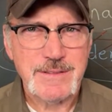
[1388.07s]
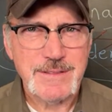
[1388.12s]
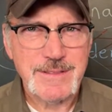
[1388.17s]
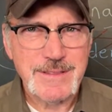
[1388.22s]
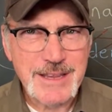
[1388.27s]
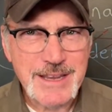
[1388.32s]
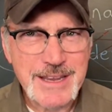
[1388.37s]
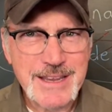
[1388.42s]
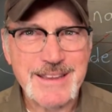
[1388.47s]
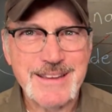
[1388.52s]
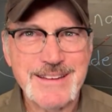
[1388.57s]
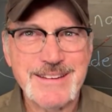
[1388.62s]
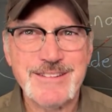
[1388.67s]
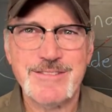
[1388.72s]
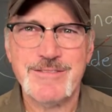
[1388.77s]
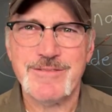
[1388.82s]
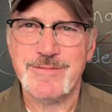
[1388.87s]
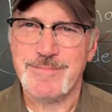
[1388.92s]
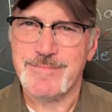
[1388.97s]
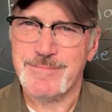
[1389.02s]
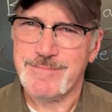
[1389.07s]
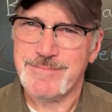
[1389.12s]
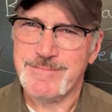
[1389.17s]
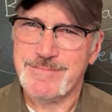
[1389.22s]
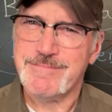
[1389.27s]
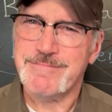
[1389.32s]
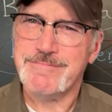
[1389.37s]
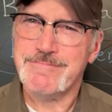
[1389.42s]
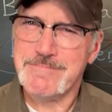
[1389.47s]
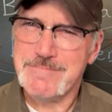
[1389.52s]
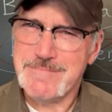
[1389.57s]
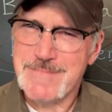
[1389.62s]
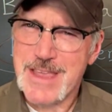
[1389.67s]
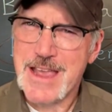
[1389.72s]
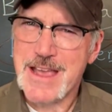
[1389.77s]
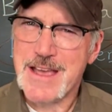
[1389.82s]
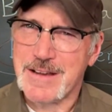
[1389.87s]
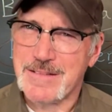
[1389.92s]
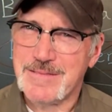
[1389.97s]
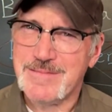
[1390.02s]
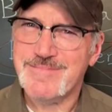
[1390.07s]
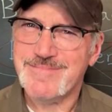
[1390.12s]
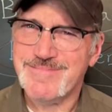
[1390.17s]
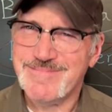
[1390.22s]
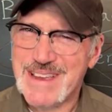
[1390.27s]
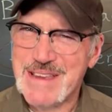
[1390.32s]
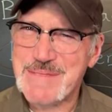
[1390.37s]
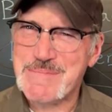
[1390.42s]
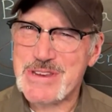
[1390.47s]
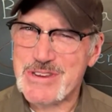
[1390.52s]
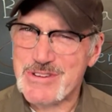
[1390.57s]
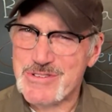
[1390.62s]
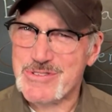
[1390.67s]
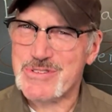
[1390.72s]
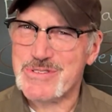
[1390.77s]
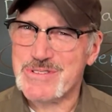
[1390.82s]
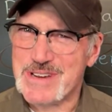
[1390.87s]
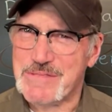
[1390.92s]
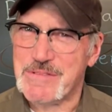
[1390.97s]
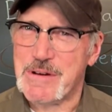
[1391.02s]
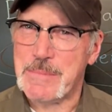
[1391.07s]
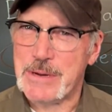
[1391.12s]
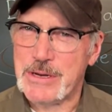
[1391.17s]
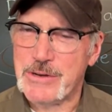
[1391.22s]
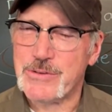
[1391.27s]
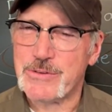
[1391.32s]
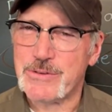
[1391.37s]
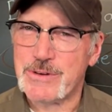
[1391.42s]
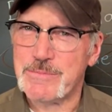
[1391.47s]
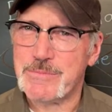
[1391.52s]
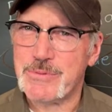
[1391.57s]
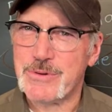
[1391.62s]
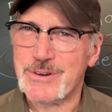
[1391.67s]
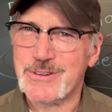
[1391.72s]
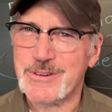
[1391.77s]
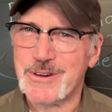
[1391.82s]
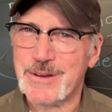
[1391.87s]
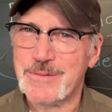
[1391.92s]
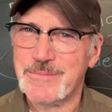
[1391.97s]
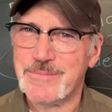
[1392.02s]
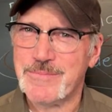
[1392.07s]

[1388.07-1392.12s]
Then, yeah, maybe you do have a mentoring program.